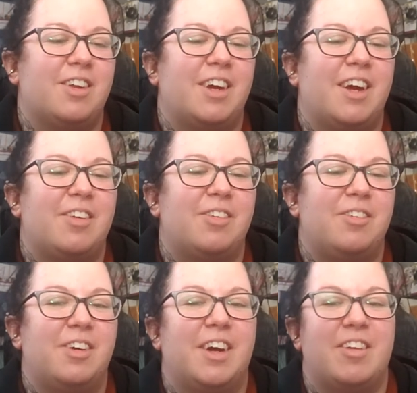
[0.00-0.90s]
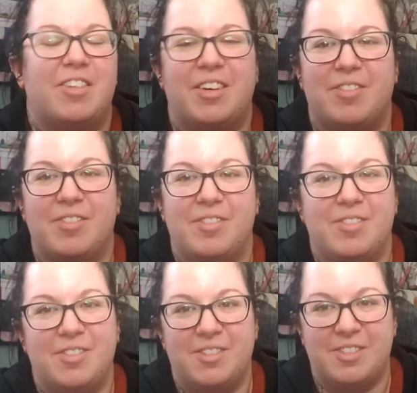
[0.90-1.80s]
Like I told you guys, I
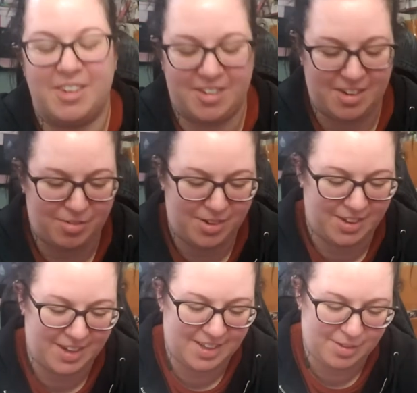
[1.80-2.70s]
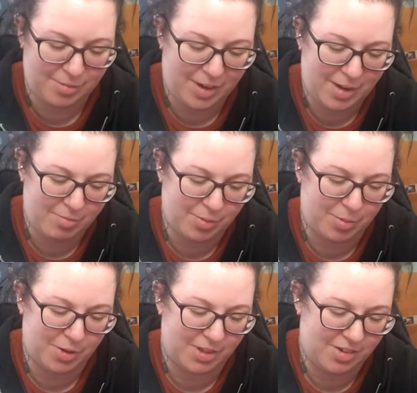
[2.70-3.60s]
just definitely get the vibe
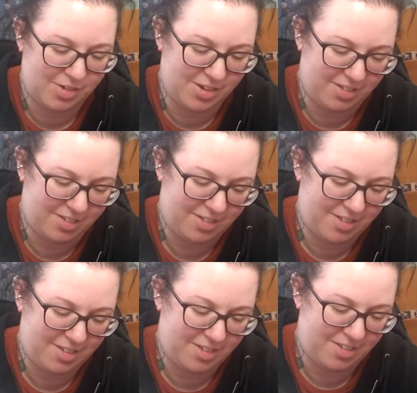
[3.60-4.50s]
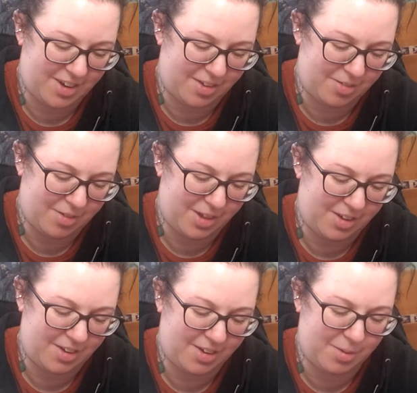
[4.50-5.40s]
from her that she's sick of
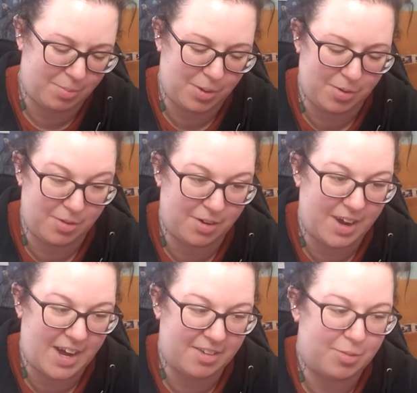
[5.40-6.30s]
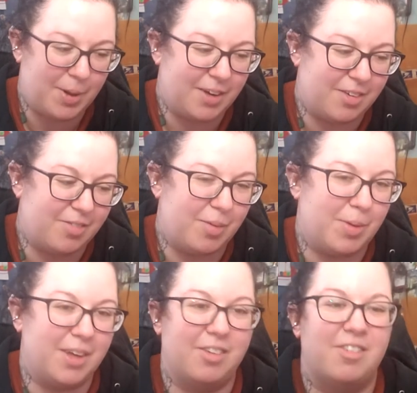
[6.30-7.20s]
the computer aspect of it,
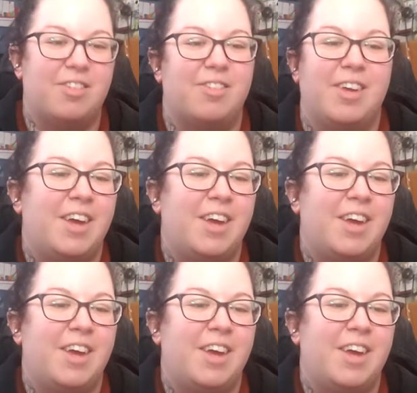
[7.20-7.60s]
because